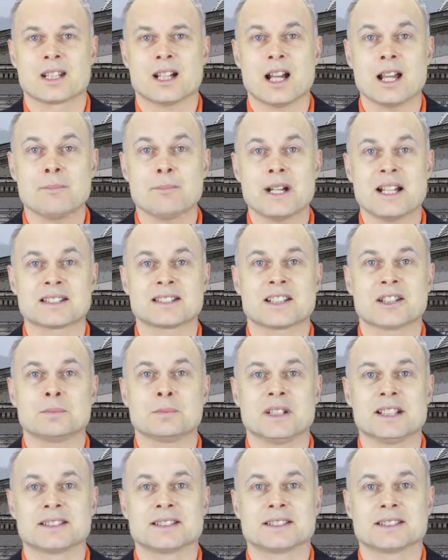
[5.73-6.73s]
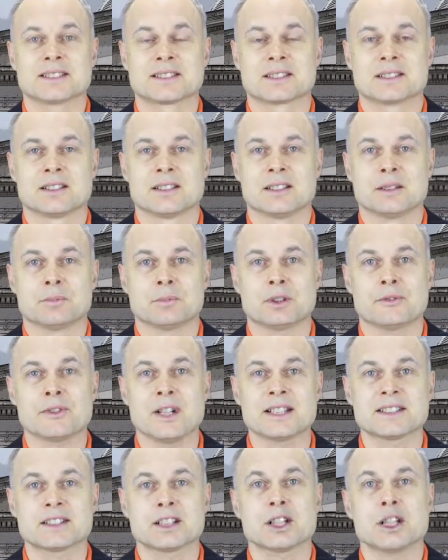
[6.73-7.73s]
I'm Pascoe Pleasence,
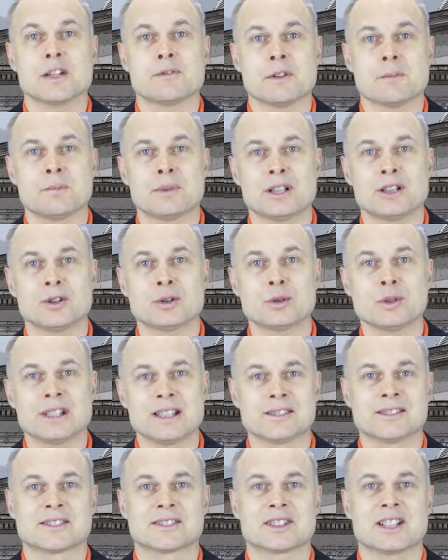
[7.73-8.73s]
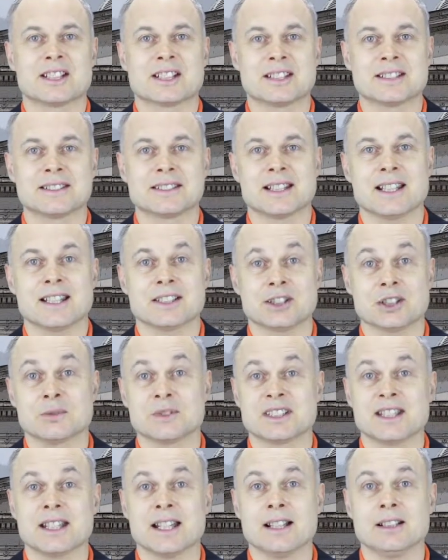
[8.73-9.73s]
Professor of Empirical Legal Studies at
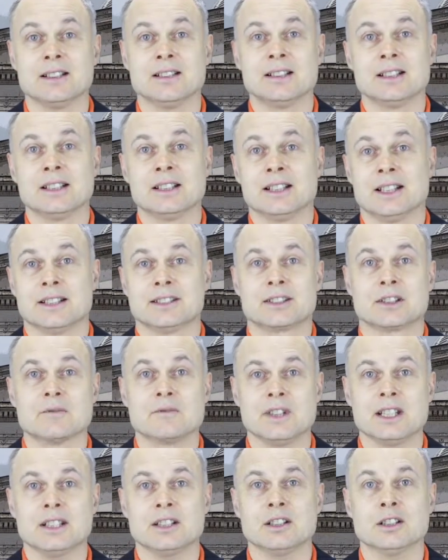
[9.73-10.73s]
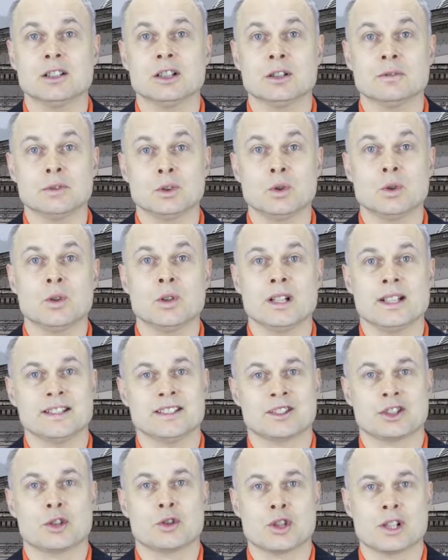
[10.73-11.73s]
UCL and Convener of Law
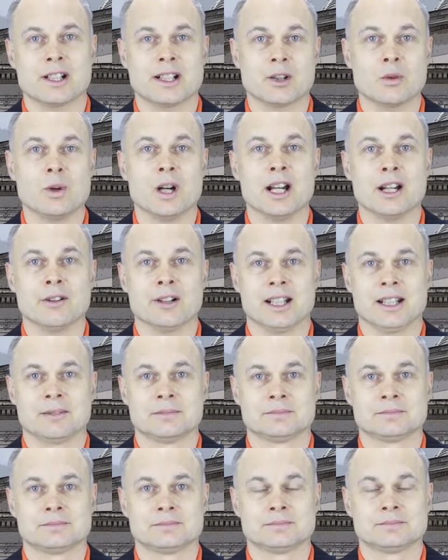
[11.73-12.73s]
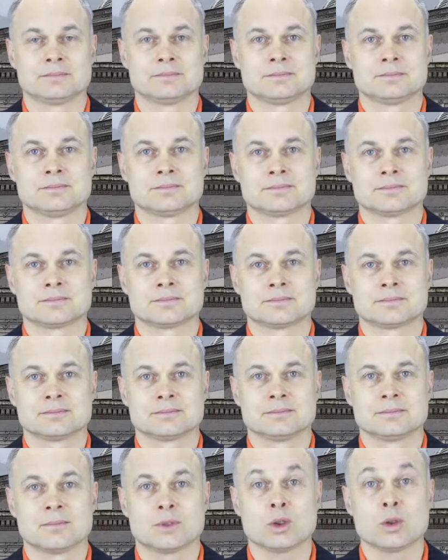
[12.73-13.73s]
and Social Inquiry.
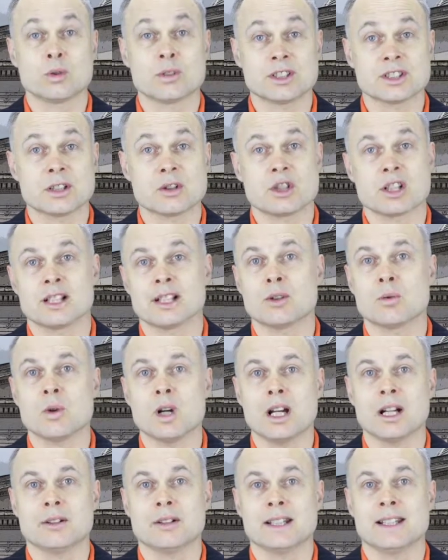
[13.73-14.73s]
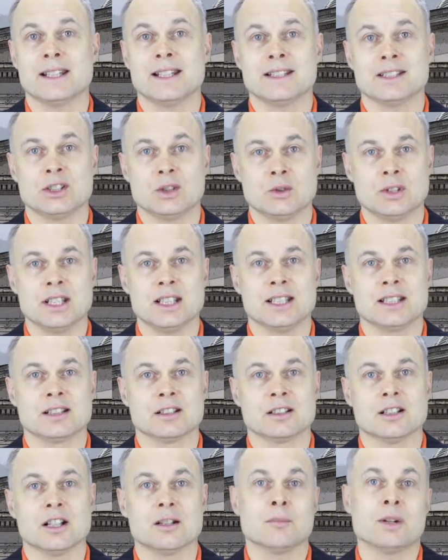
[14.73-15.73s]
Law and Social Inquiry is
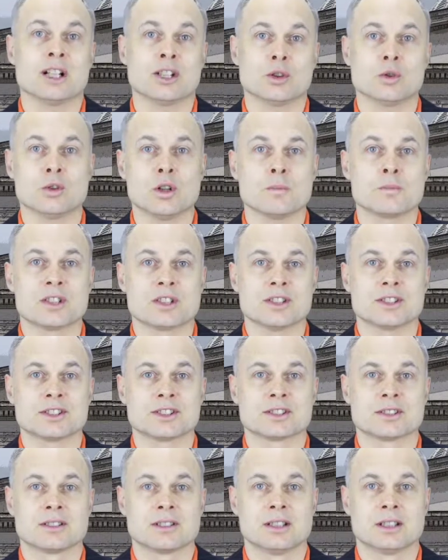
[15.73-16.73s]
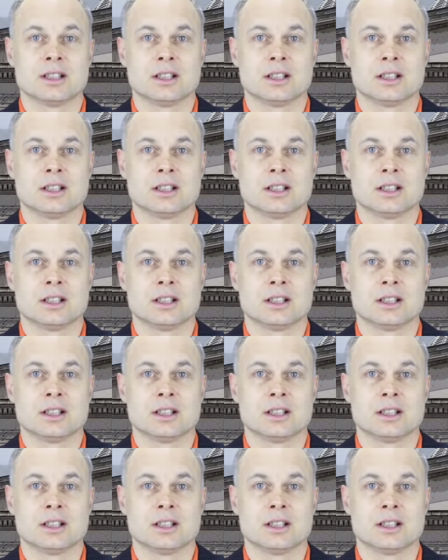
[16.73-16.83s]
unique among your options.